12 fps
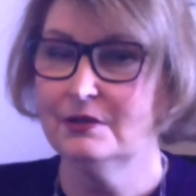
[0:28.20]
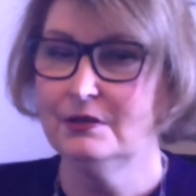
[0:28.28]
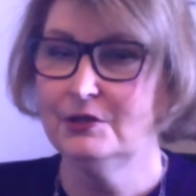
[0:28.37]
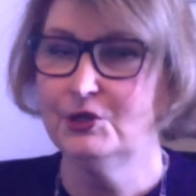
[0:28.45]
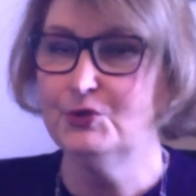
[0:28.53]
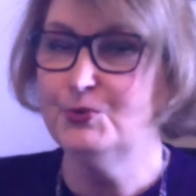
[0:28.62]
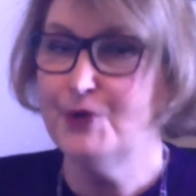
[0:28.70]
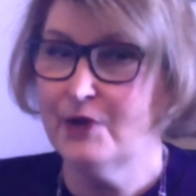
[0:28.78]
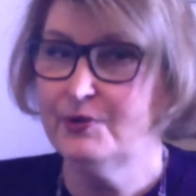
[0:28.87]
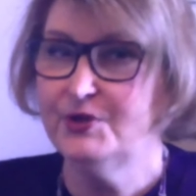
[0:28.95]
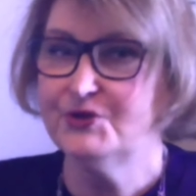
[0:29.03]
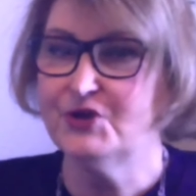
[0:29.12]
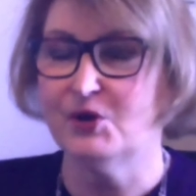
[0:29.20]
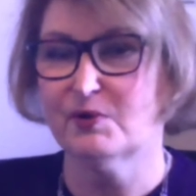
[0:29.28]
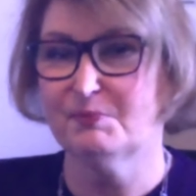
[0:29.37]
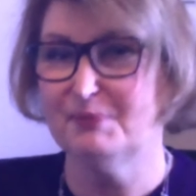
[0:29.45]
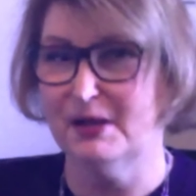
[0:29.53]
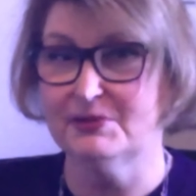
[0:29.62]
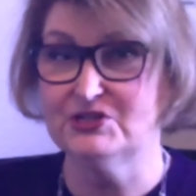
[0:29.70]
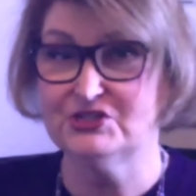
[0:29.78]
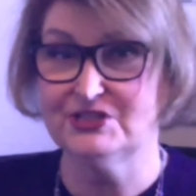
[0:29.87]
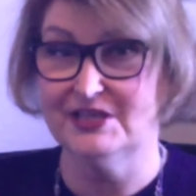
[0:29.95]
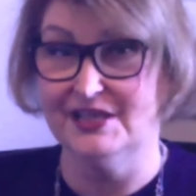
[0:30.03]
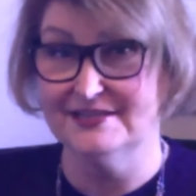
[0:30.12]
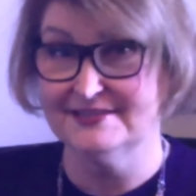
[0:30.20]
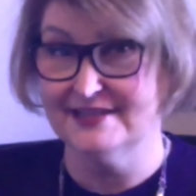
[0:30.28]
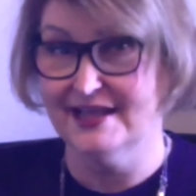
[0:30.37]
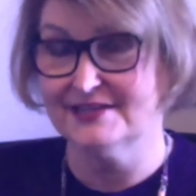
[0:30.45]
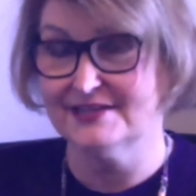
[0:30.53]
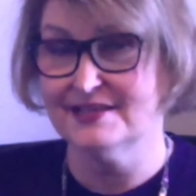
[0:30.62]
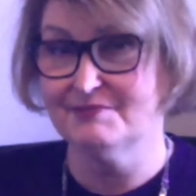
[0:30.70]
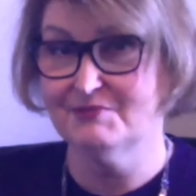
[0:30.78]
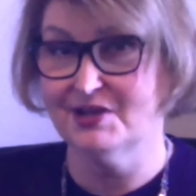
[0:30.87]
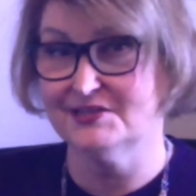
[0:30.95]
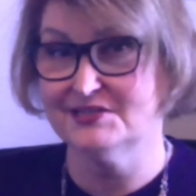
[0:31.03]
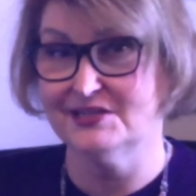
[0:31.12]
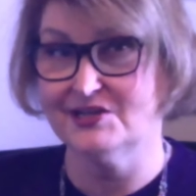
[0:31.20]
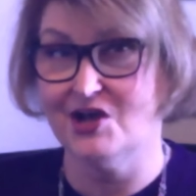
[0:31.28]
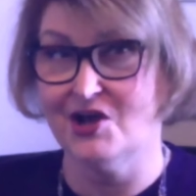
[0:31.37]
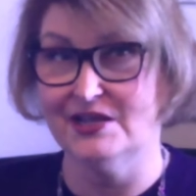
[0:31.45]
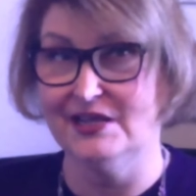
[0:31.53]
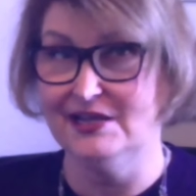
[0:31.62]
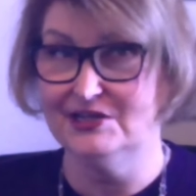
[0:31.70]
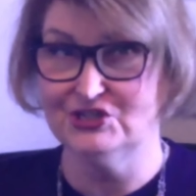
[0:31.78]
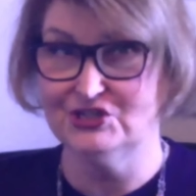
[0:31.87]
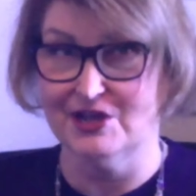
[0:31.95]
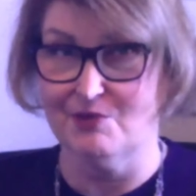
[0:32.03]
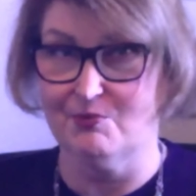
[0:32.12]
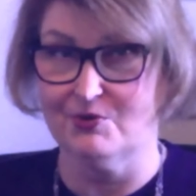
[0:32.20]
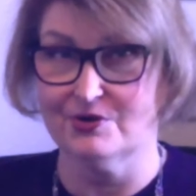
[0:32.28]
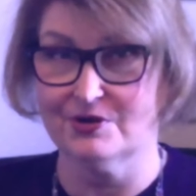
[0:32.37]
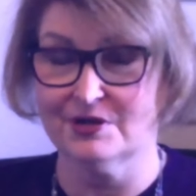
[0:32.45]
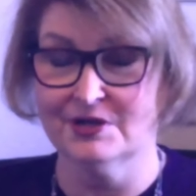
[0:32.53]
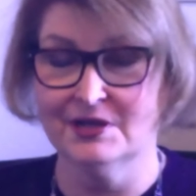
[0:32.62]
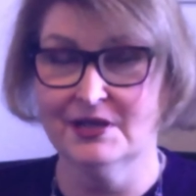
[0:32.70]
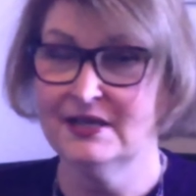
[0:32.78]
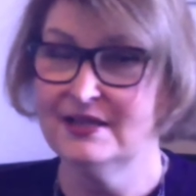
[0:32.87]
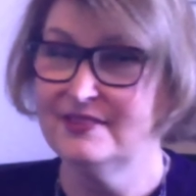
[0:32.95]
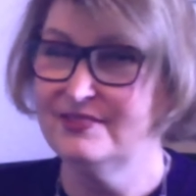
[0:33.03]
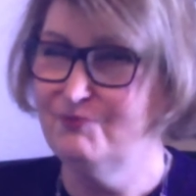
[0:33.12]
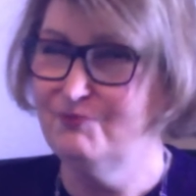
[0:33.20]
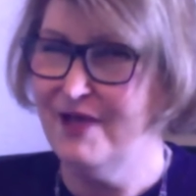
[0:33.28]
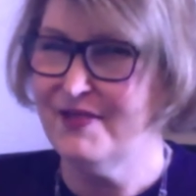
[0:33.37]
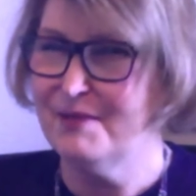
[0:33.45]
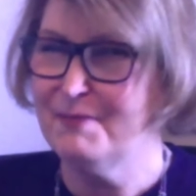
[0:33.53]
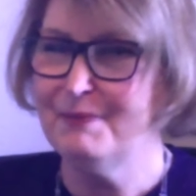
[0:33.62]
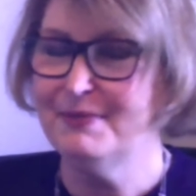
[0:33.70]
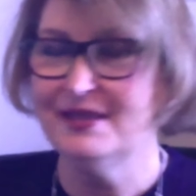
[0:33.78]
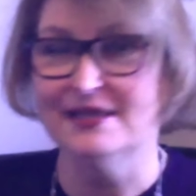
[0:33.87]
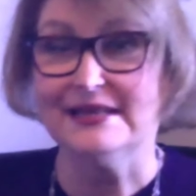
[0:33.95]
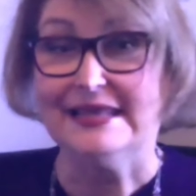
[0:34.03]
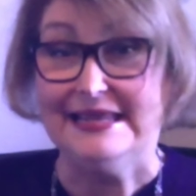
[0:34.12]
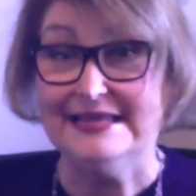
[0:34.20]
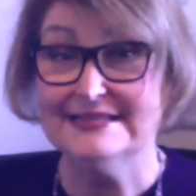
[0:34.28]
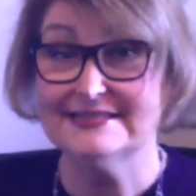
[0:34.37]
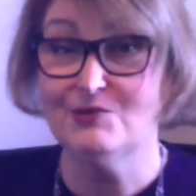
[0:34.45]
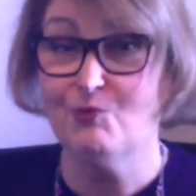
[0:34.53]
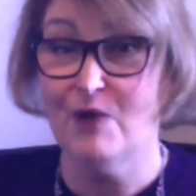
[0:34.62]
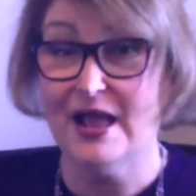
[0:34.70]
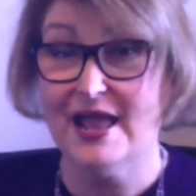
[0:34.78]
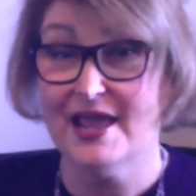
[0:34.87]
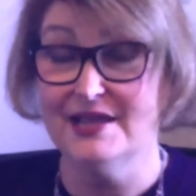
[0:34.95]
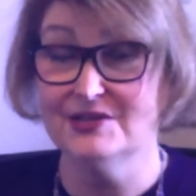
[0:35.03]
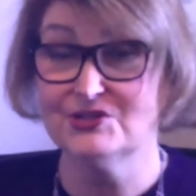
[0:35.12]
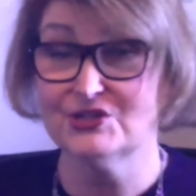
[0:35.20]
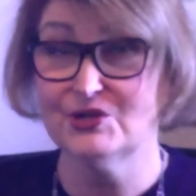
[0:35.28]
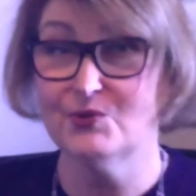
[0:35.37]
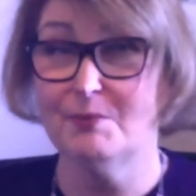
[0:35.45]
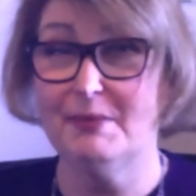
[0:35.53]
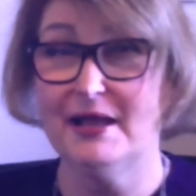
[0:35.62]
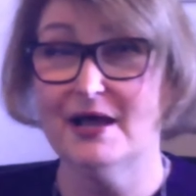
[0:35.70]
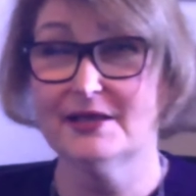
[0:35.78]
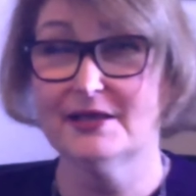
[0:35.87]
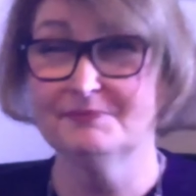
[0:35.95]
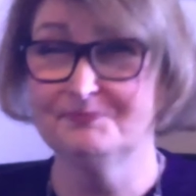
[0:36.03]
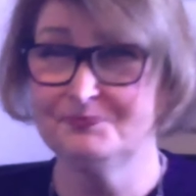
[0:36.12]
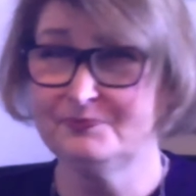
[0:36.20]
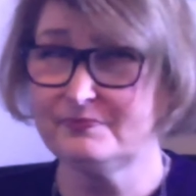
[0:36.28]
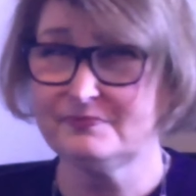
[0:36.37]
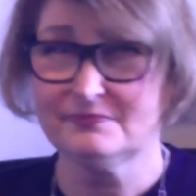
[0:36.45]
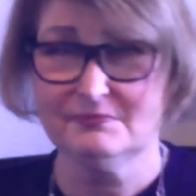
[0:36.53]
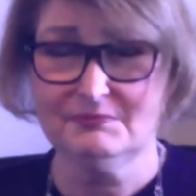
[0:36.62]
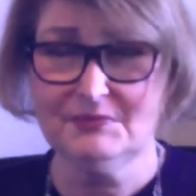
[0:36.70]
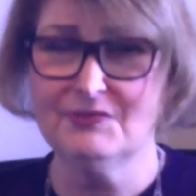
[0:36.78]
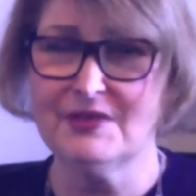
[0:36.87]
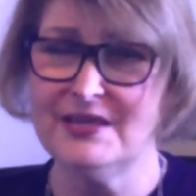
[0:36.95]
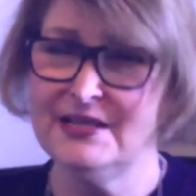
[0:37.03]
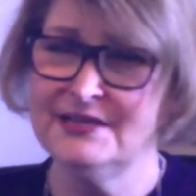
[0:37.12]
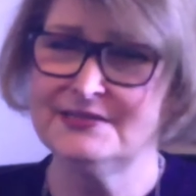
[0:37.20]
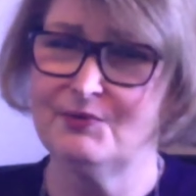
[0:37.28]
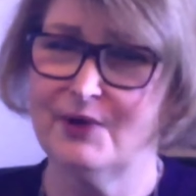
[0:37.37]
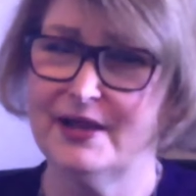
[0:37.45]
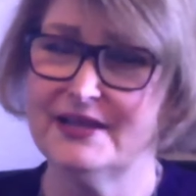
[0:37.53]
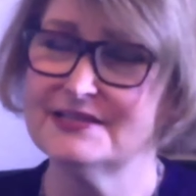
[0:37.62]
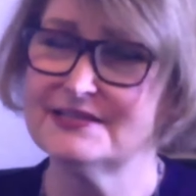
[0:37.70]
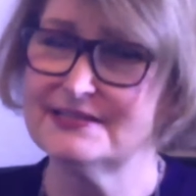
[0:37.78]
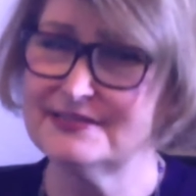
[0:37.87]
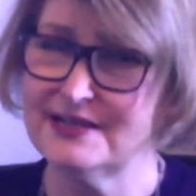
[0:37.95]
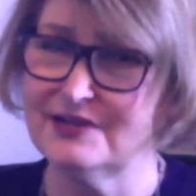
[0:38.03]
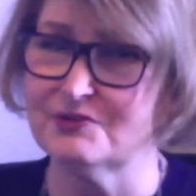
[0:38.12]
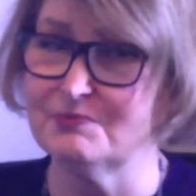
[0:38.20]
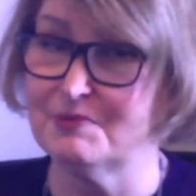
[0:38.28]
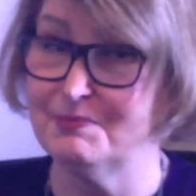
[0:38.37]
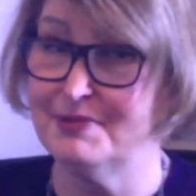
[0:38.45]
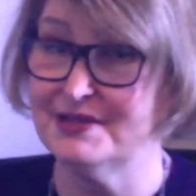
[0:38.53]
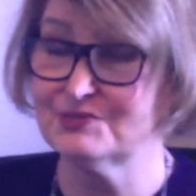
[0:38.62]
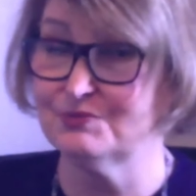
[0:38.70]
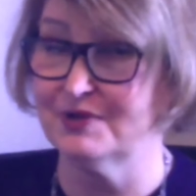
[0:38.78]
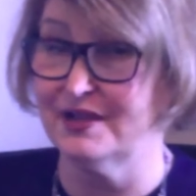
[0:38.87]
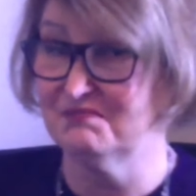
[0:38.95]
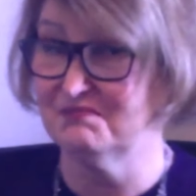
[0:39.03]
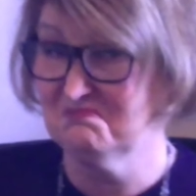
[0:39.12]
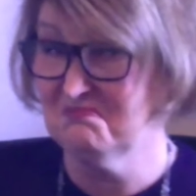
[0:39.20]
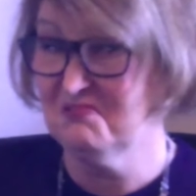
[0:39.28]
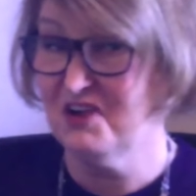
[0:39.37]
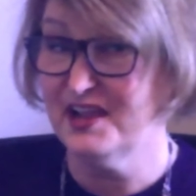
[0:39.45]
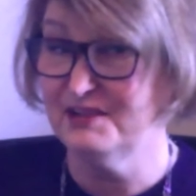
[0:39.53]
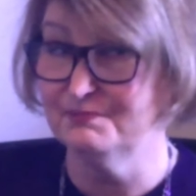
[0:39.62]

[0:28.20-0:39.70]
You know you don't want to publish the exact same content on each network. While that may be an easy way to go about it, the easy way is seldom the best way, right?